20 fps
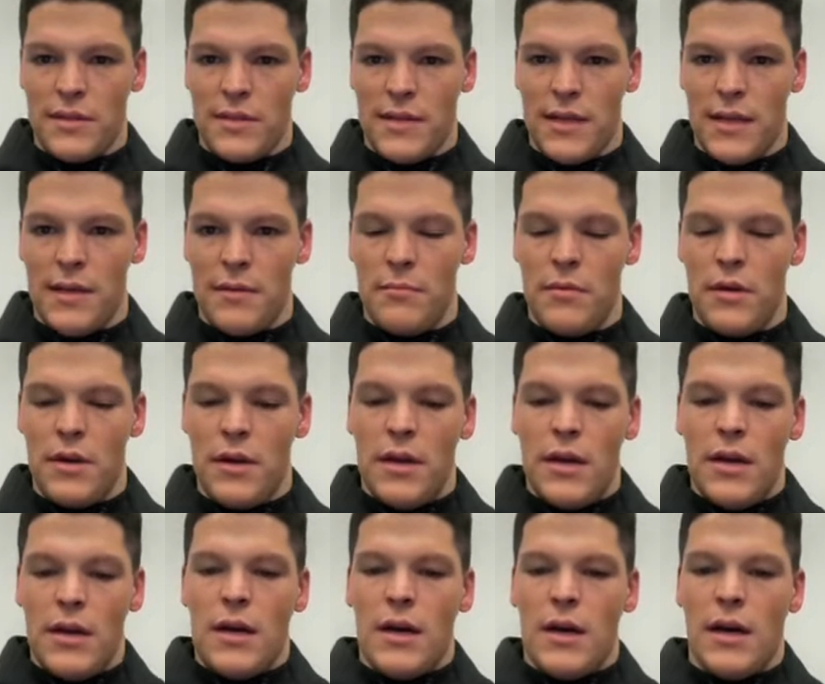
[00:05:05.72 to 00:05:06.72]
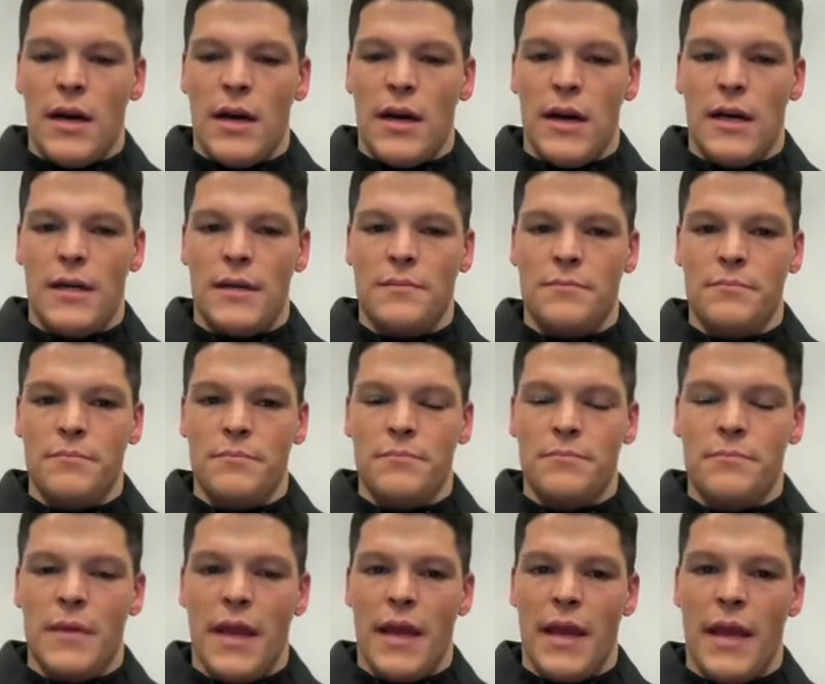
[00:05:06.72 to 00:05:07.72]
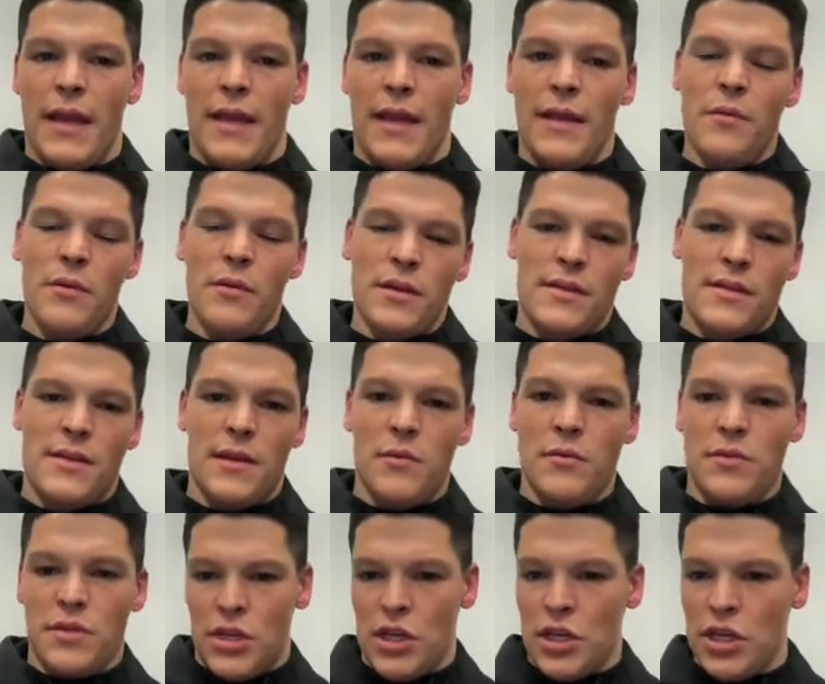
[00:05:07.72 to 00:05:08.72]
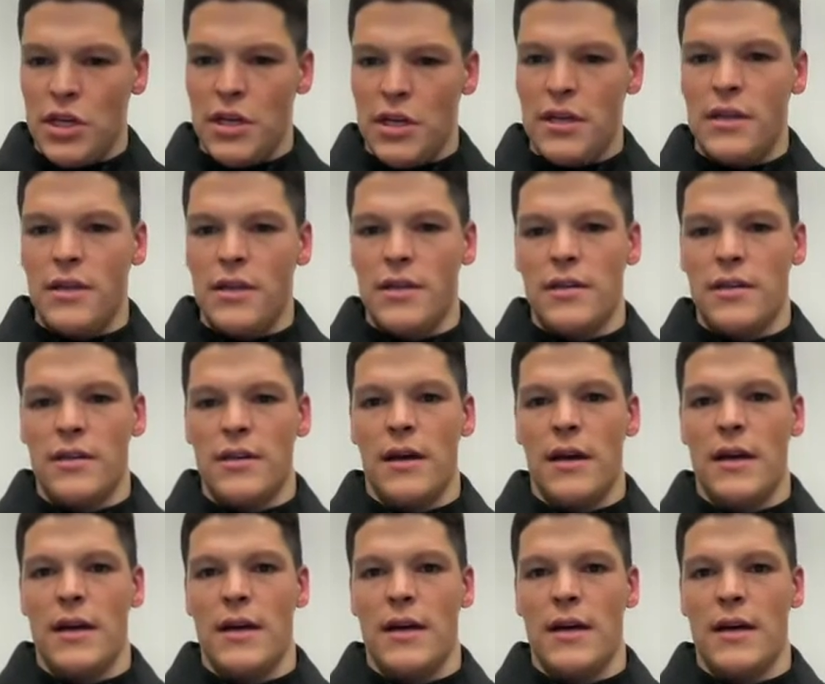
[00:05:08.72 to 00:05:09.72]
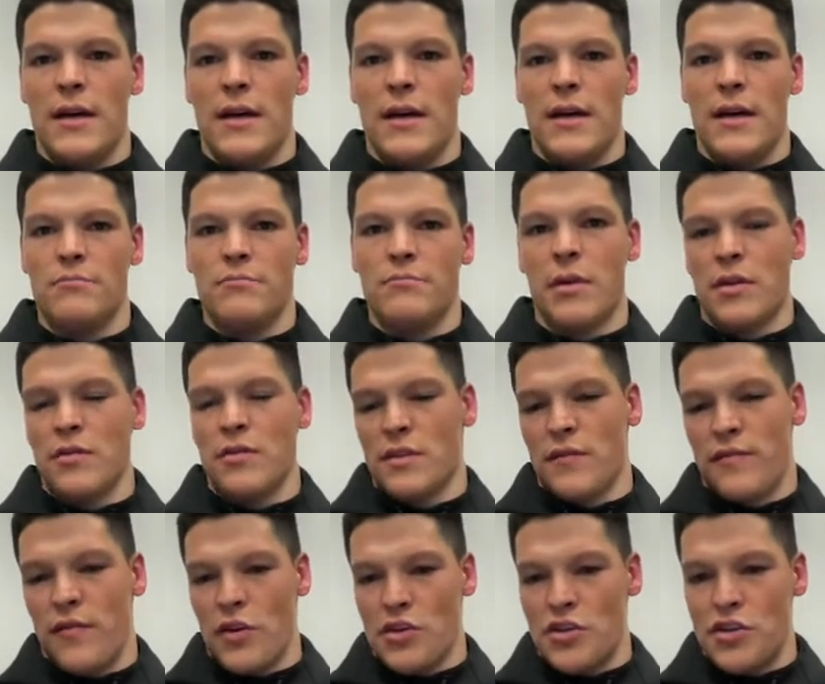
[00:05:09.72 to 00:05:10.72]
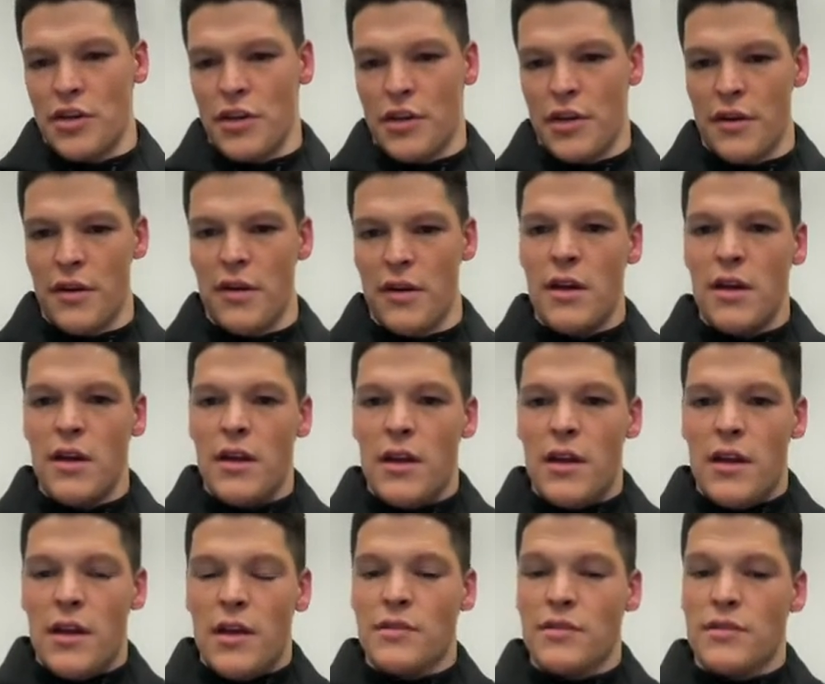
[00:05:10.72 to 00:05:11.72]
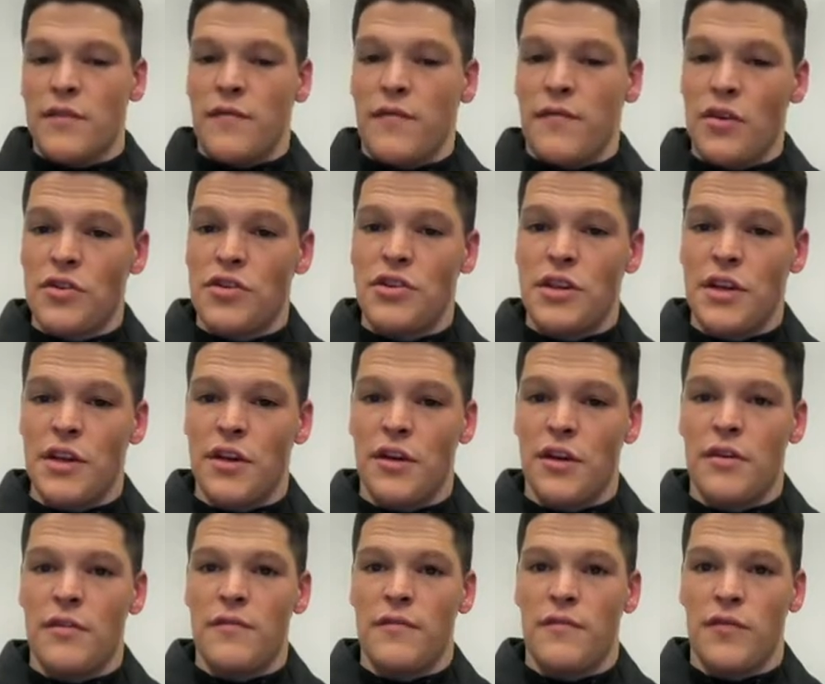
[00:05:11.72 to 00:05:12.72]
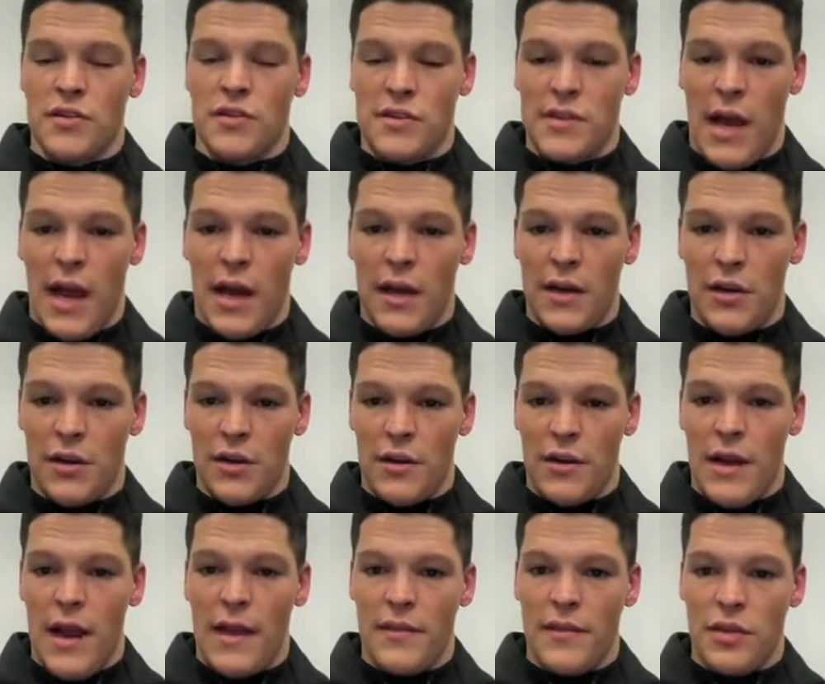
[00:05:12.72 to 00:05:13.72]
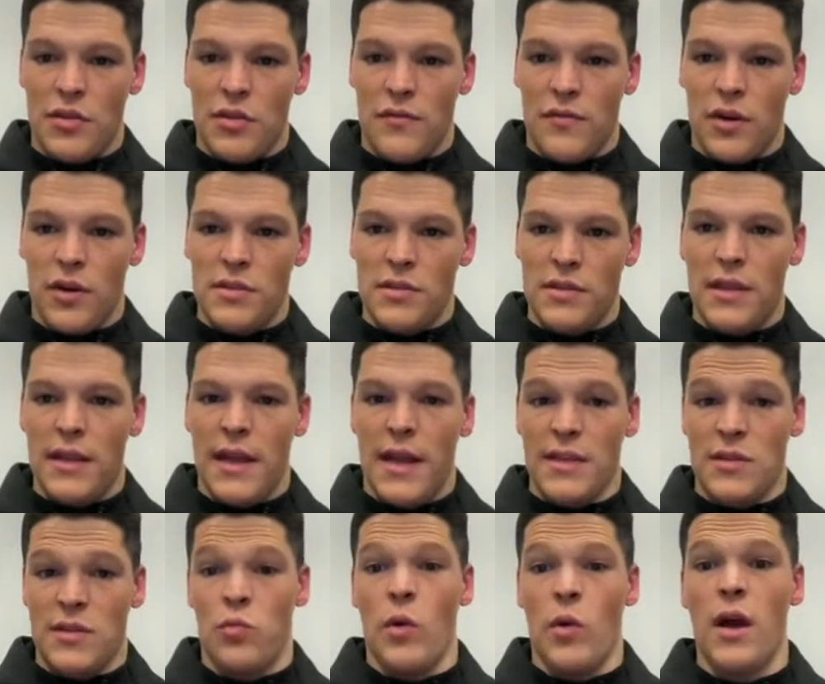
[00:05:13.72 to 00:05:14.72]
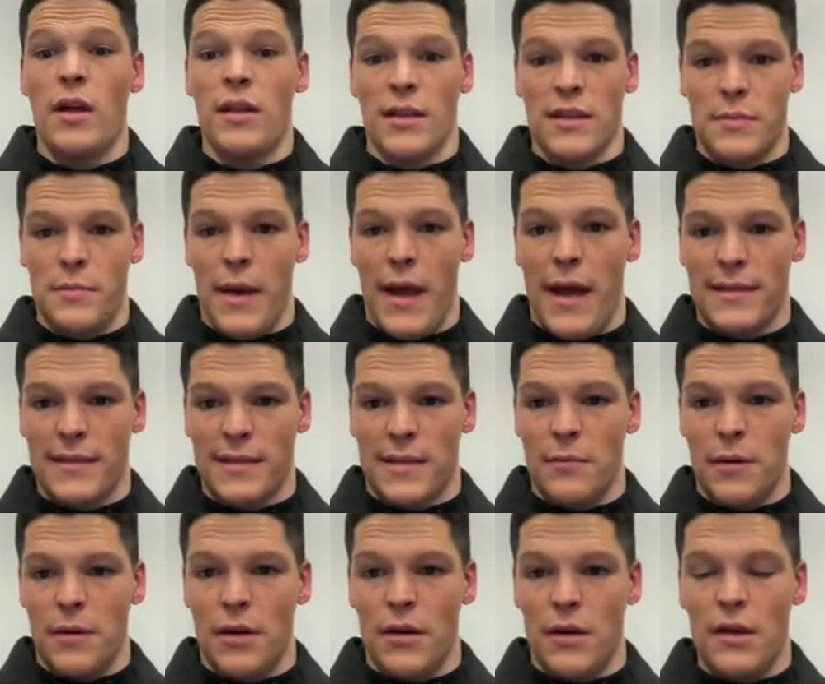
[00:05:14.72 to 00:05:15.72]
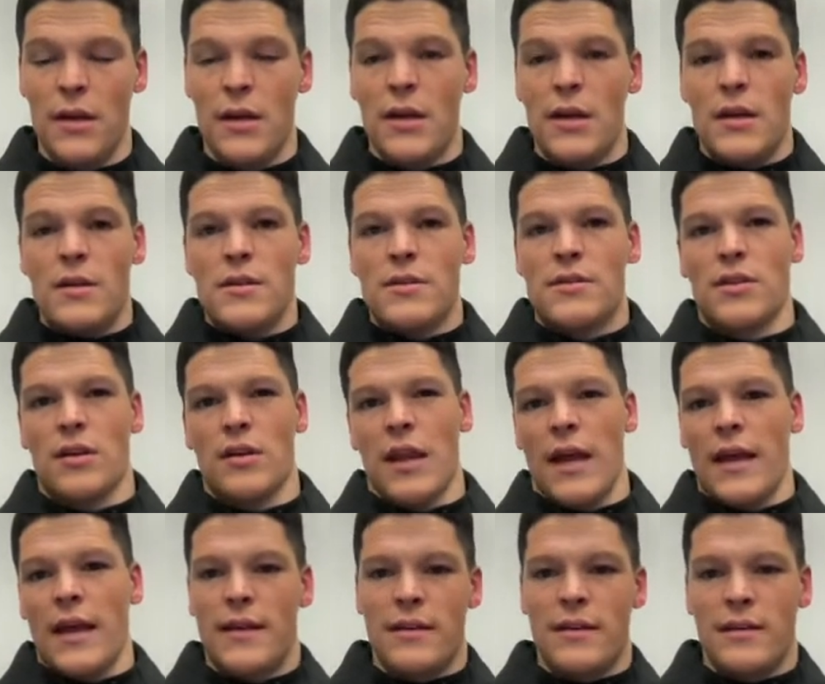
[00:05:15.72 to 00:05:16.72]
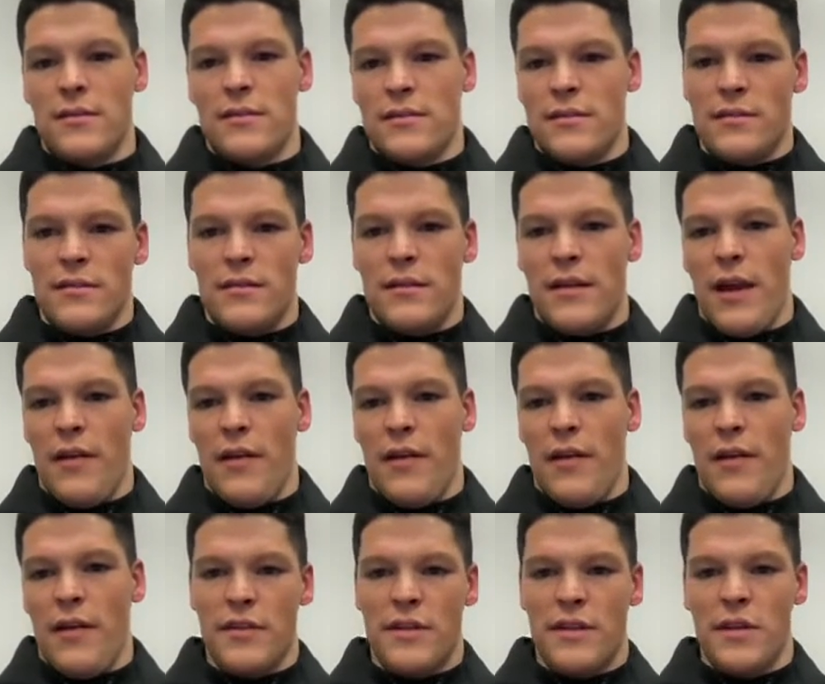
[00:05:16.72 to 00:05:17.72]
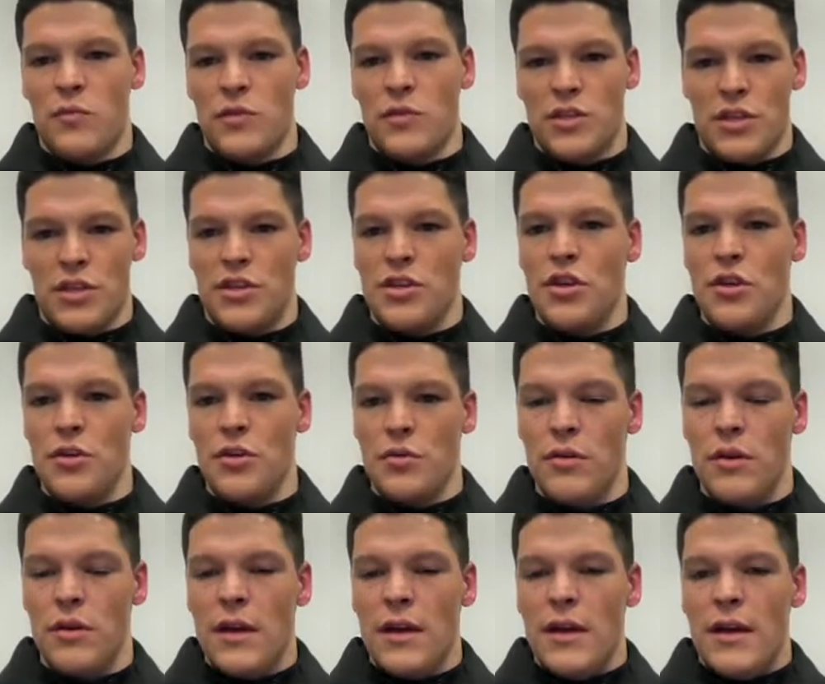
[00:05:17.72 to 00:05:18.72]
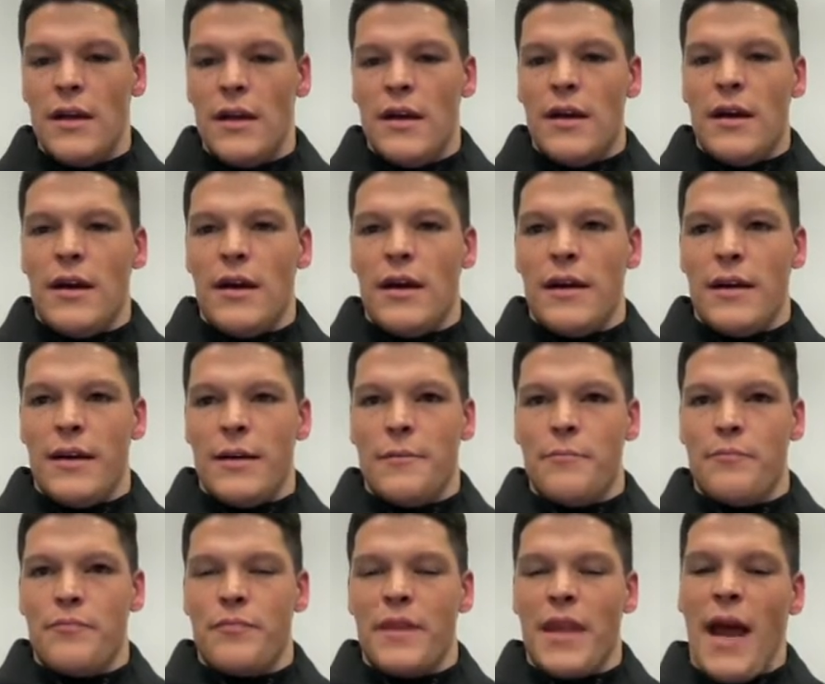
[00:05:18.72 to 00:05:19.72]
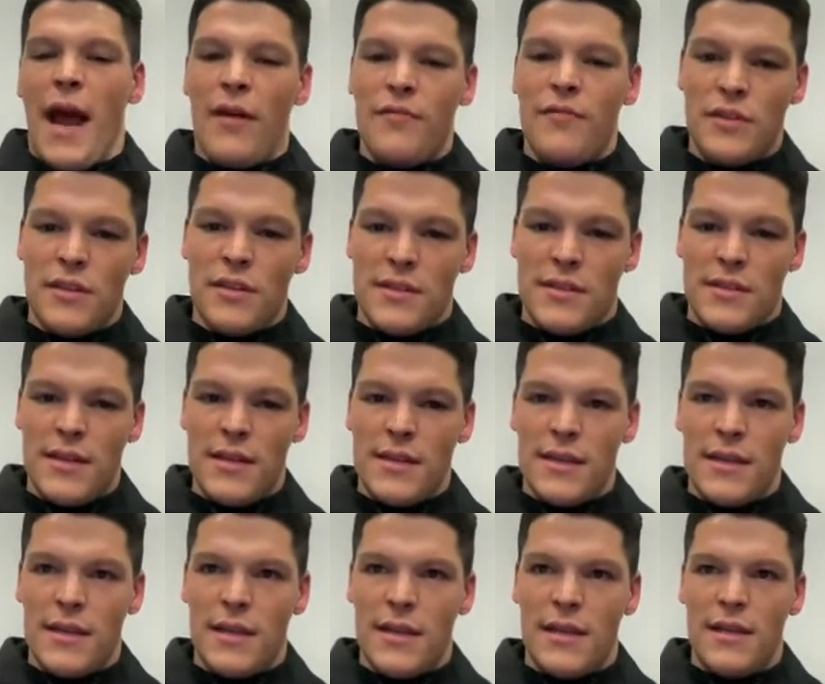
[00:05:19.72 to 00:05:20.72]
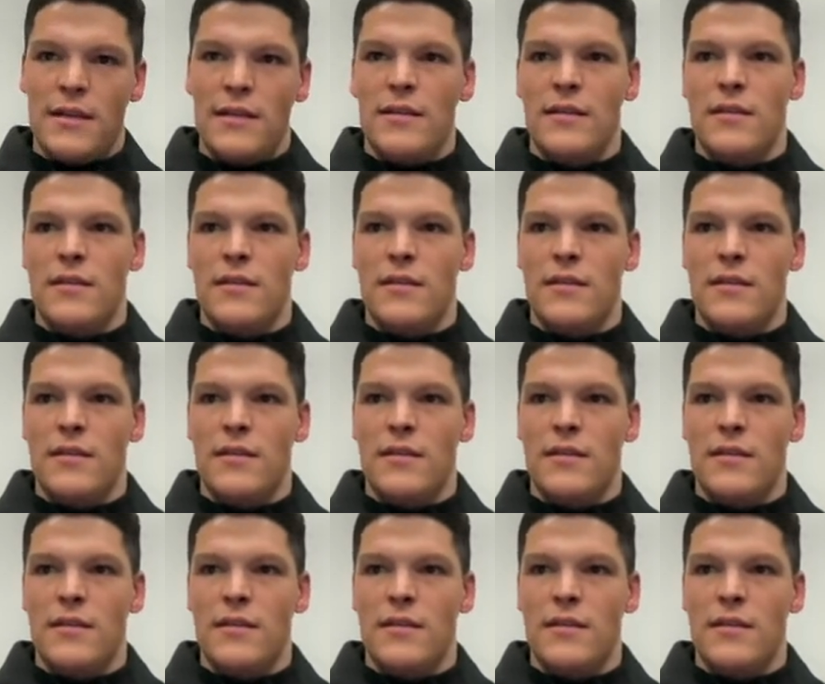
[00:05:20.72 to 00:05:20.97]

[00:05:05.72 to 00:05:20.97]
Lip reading: team. Um, and it was good. But it was the first year for soccer at the university as well as basketball. So like everything was just new. After the season,